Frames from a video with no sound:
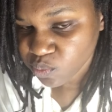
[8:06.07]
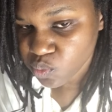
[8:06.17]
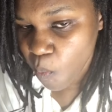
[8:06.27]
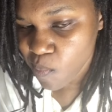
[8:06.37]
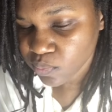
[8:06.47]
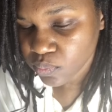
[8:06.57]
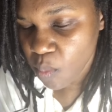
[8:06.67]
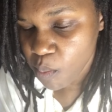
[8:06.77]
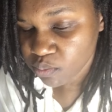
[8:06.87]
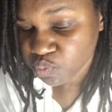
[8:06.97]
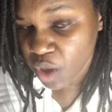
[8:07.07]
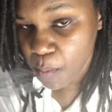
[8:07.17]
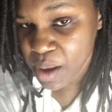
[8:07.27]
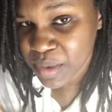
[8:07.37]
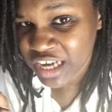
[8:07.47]
And
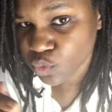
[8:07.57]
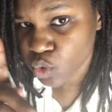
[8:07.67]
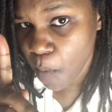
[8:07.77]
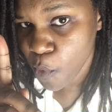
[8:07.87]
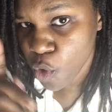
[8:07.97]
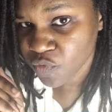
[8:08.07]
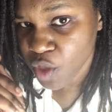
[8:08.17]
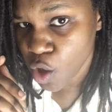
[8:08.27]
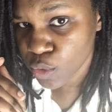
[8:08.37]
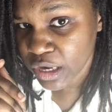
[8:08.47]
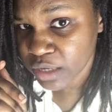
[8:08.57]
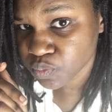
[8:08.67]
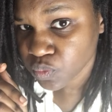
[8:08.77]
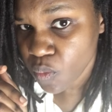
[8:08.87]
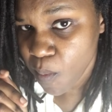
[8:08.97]
maybe add one more of the oatly,
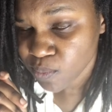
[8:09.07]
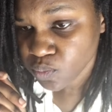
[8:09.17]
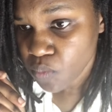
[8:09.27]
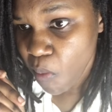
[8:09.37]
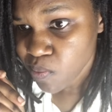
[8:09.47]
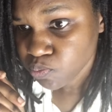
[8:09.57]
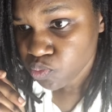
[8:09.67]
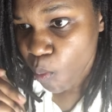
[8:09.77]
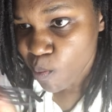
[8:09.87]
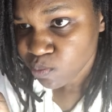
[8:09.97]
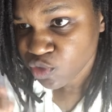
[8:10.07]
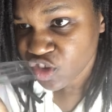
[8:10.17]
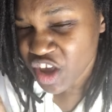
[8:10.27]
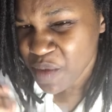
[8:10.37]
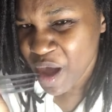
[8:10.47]

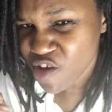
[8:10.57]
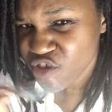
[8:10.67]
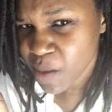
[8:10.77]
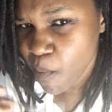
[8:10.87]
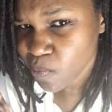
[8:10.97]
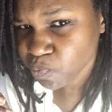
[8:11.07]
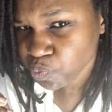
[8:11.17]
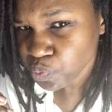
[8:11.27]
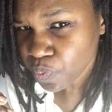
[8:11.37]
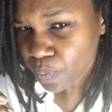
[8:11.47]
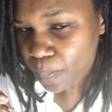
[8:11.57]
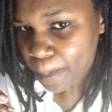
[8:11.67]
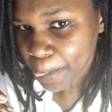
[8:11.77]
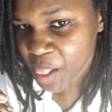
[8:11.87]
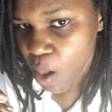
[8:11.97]
just to keep that cream.
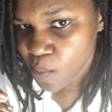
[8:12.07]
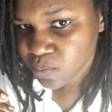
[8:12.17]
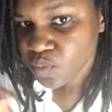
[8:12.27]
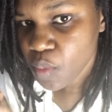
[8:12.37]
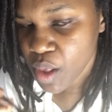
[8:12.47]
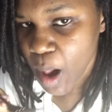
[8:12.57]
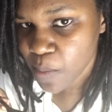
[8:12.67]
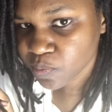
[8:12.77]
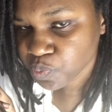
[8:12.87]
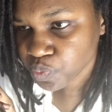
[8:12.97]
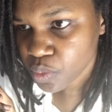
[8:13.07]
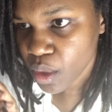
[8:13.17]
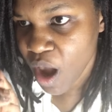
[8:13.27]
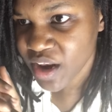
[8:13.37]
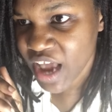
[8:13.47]
But yeah,
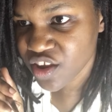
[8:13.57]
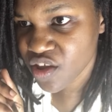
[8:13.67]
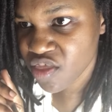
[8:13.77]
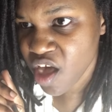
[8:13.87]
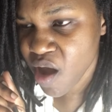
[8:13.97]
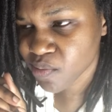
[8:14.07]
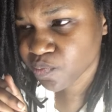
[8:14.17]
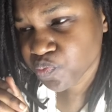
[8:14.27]
I'd add another